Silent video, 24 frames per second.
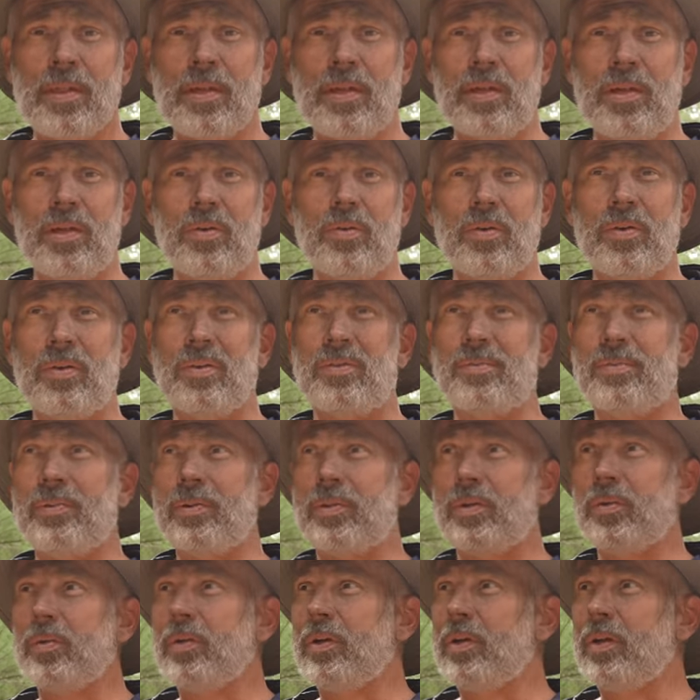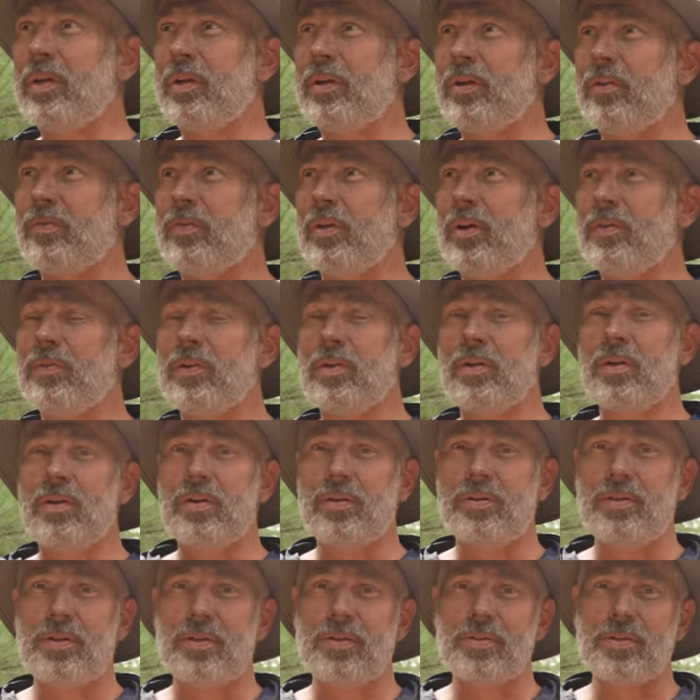anywhere between 85 and
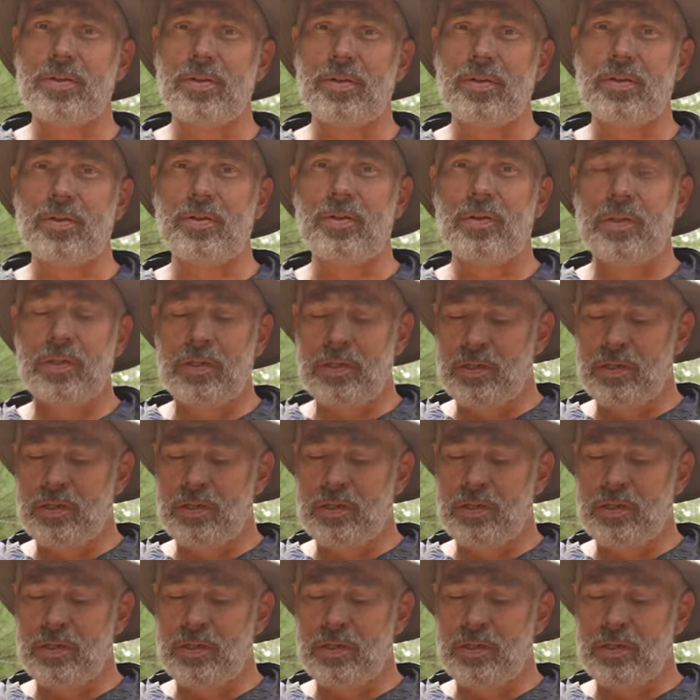100 years ago.